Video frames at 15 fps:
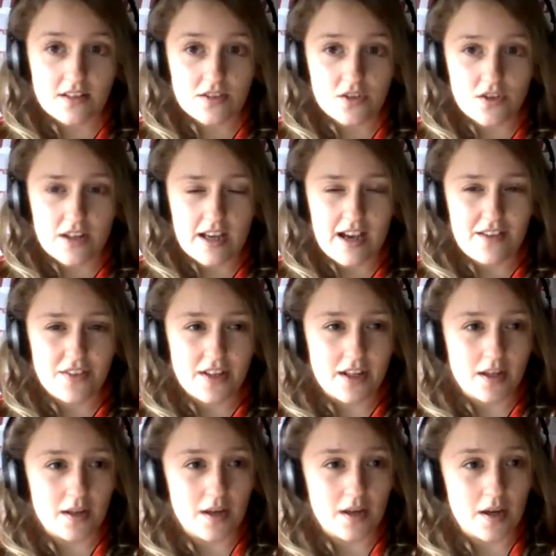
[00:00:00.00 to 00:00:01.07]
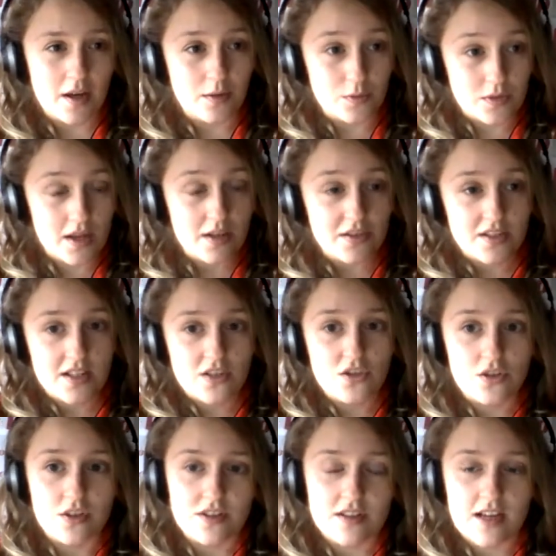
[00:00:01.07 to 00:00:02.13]
so they have like, I'll send
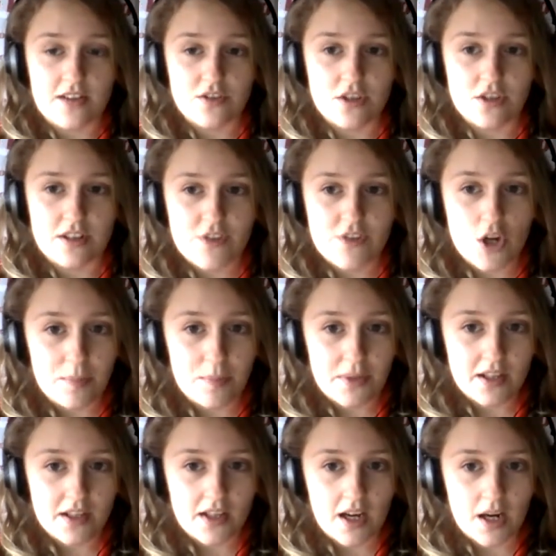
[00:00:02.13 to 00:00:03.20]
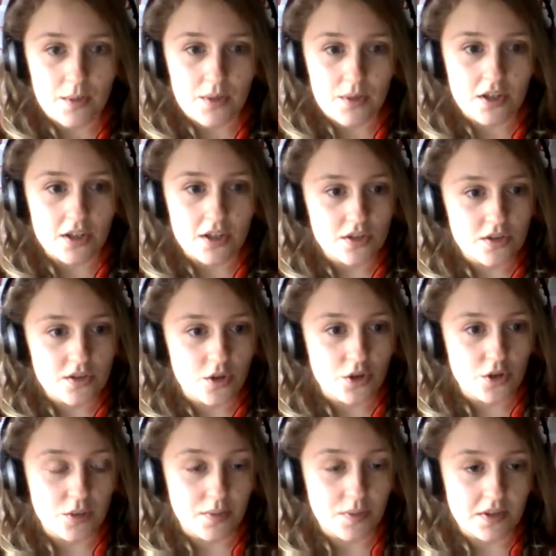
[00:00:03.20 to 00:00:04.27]
you this after. They've got a peak hour
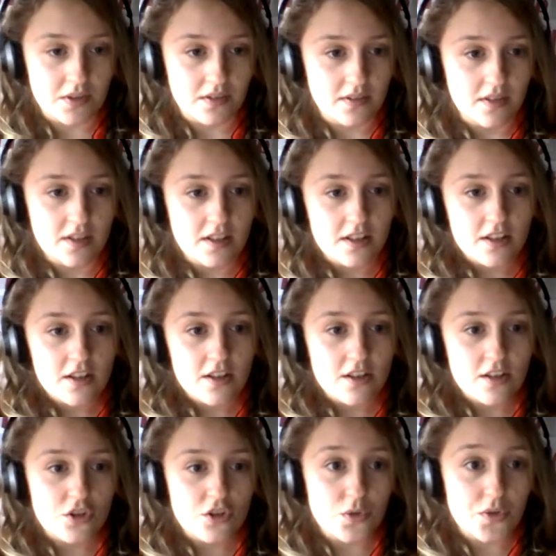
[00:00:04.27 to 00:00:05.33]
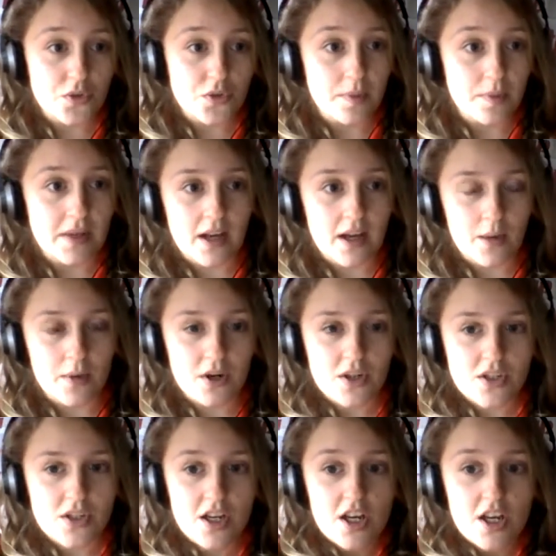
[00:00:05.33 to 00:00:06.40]
document that shows their peak
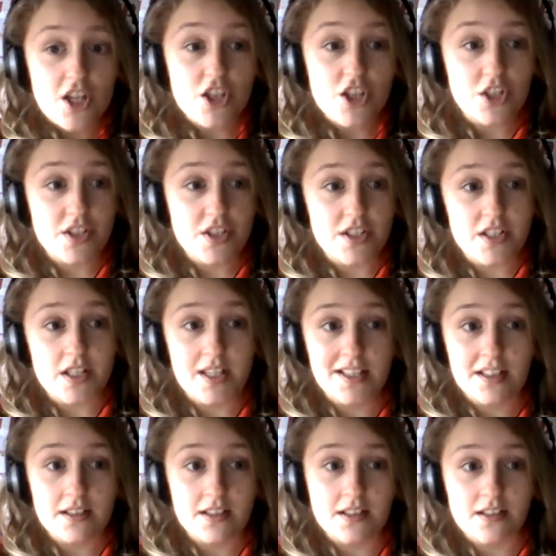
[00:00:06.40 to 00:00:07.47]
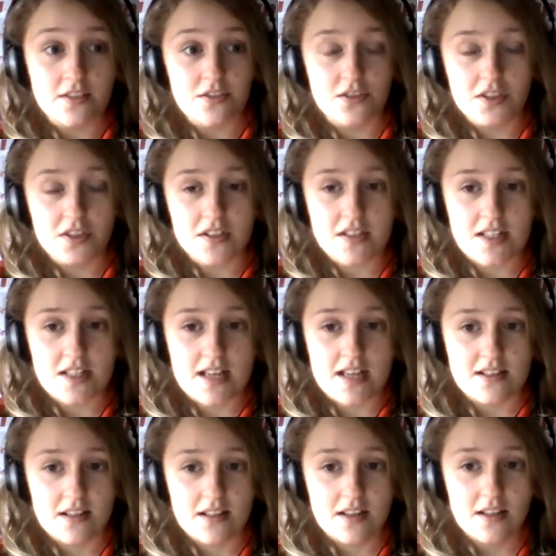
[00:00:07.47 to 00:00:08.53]
hours. They're slightly different to
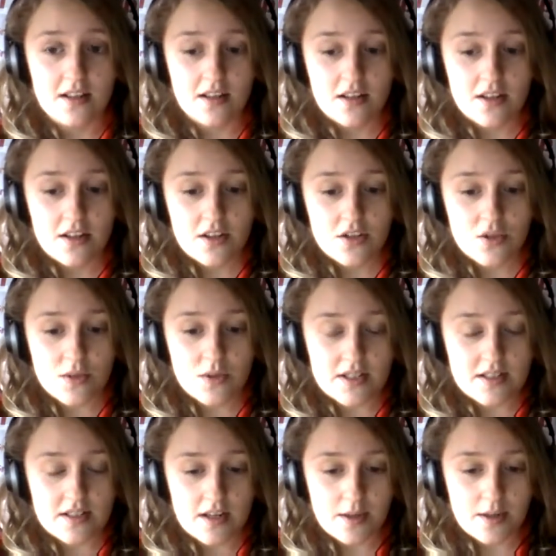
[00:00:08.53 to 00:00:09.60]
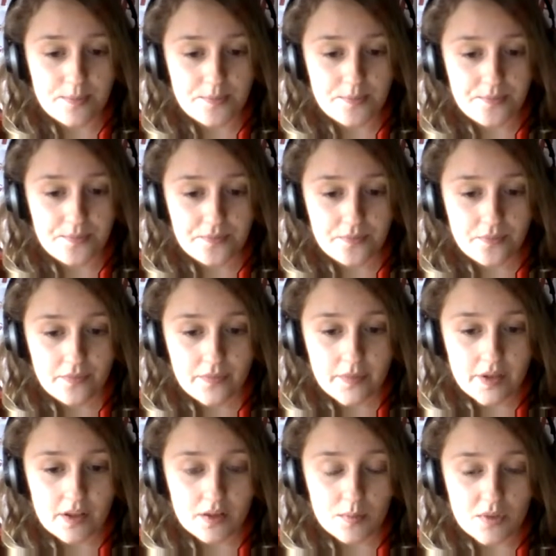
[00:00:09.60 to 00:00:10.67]
Dada. So it's
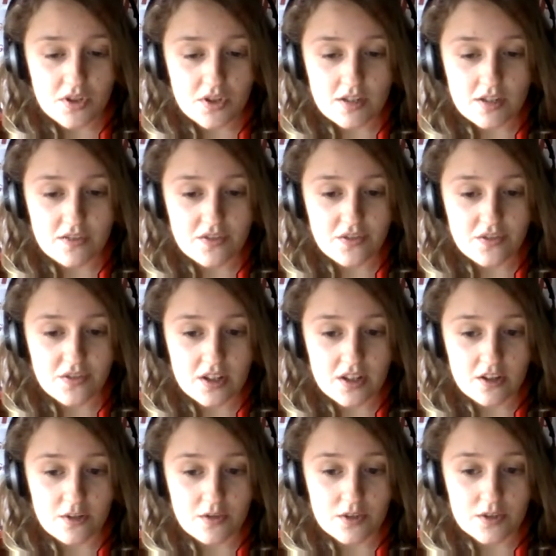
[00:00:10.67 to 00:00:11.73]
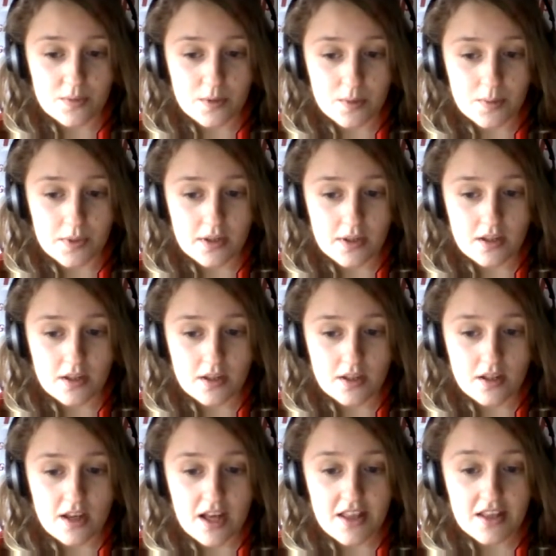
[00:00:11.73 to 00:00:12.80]
let me try and think of this properly.
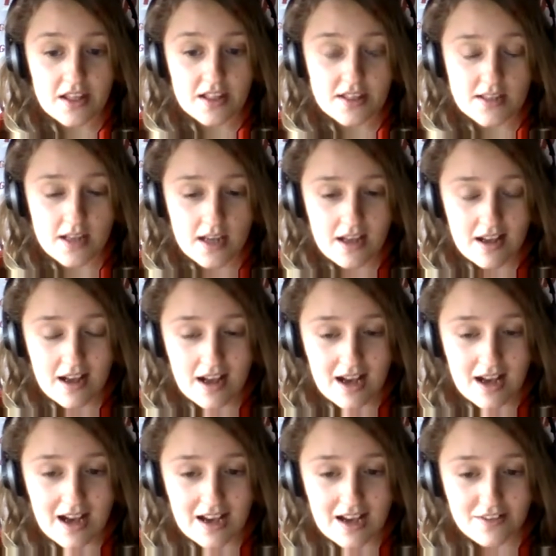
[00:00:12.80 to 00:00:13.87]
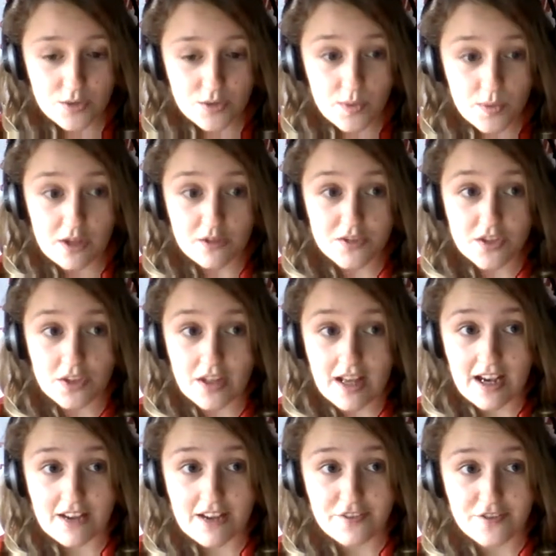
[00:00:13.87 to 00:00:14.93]
I think it's 12:30 till
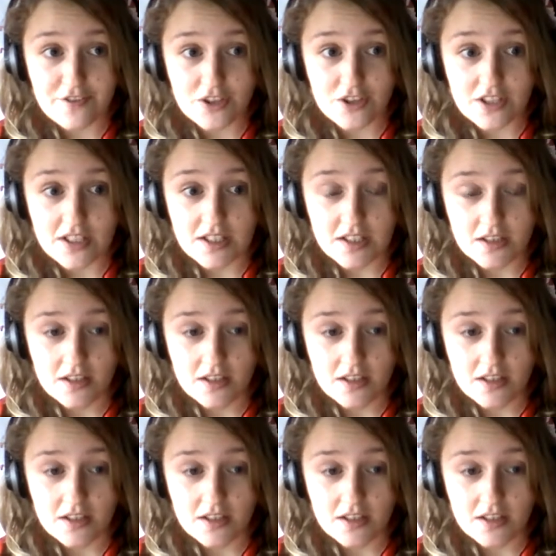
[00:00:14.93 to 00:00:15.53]
3:30